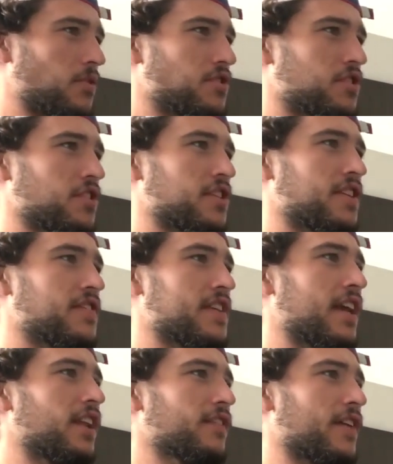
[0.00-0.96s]
I was just
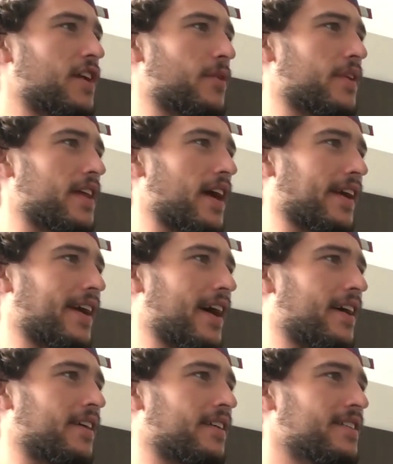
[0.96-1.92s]
in the elevator with that
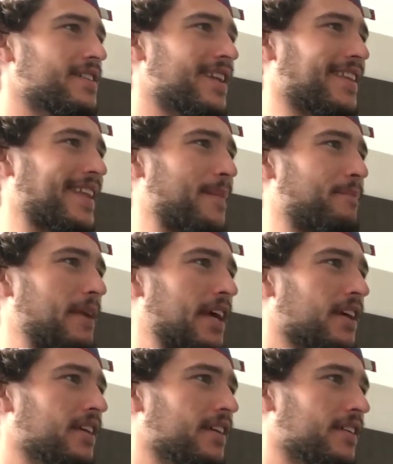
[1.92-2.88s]
guy. He's not that
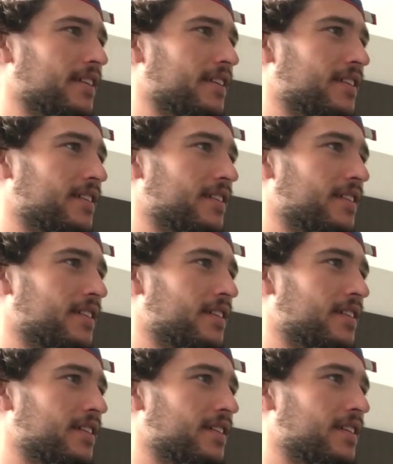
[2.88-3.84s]
big.
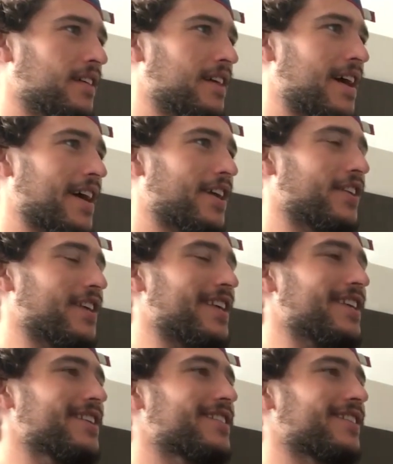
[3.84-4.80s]
I
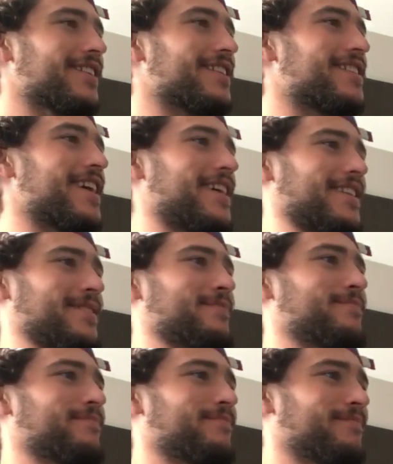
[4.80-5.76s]
could easily take
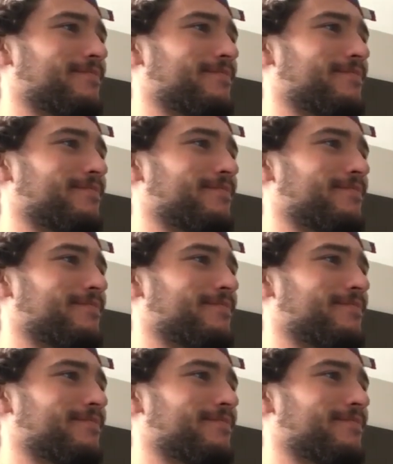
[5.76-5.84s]
him.